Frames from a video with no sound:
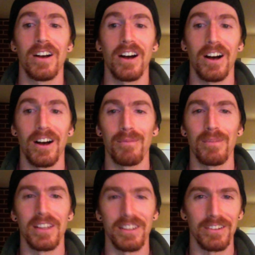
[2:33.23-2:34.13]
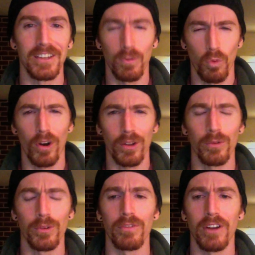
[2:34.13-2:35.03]
and work
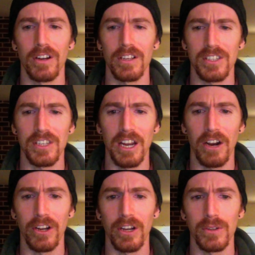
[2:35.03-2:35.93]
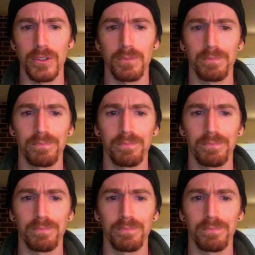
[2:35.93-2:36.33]
through the various scenarios.